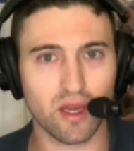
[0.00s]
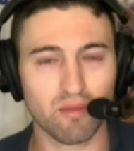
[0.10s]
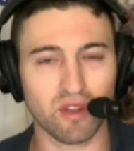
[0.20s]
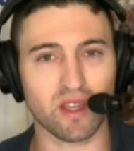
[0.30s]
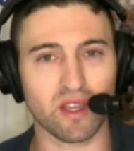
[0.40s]

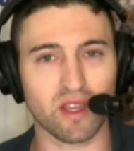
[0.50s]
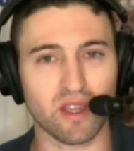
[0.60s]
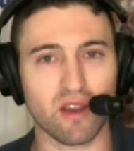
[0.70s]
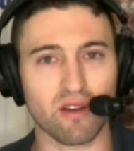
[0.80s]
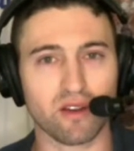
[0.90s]
but there
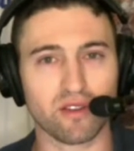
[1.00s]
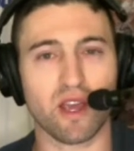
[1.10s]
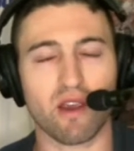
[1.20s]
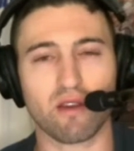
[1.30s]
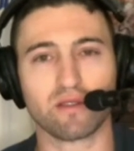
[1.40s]
is an
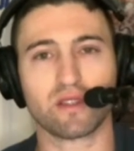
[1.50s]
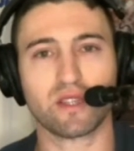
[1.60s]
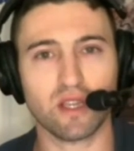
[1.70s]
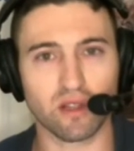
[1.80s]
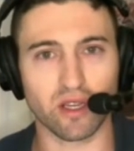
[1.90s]
inherent
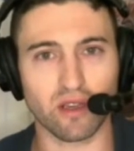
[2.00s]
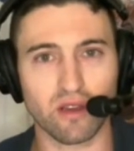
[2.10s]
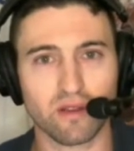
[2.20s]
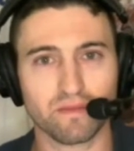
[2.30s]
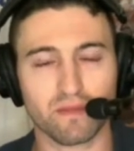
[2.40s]
ceiling
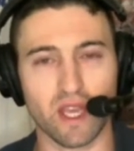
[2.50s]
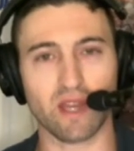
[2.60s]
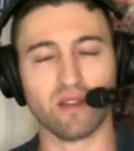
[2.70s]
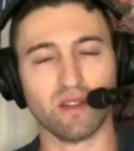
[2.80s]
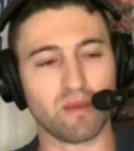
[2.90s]

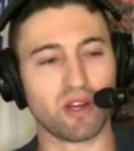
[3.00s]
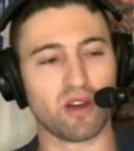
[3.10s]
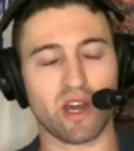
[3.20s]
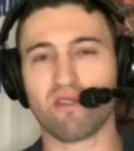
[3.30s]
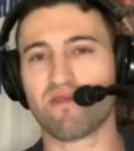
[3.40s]
and a limit
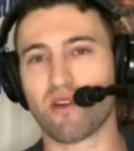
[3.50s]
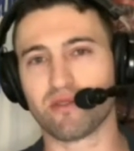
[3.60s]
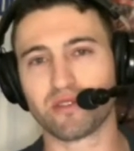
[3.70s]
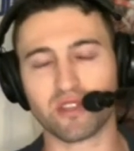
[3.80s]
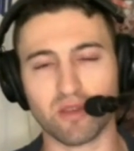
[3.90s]
on how
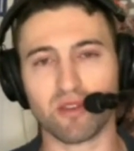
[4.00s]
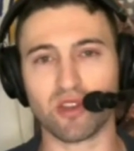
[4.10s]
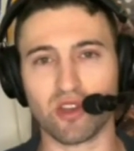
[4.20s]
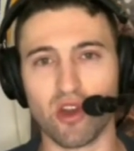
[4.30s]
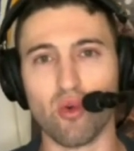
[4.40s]
far this team
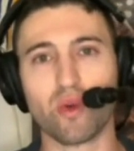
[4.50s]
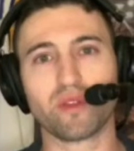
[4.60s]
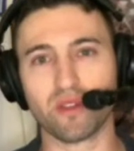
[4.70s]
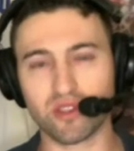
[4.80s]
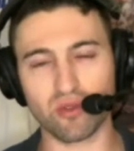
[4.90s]
can go
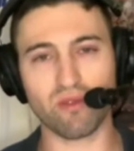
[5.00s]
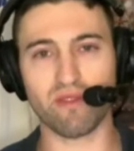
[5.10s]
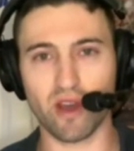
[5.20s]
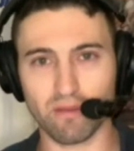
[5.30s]
with the two of them.